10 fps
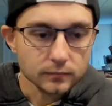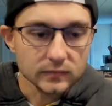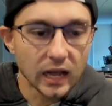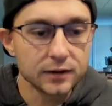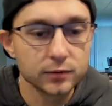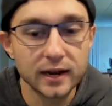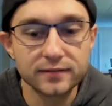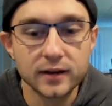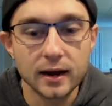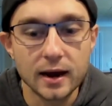that's what
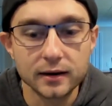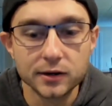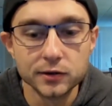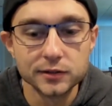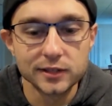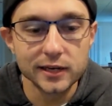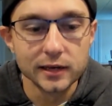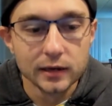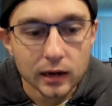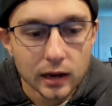I've got on
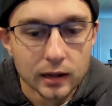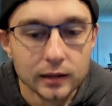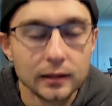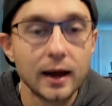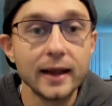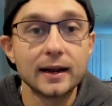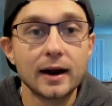Kuzy. Like,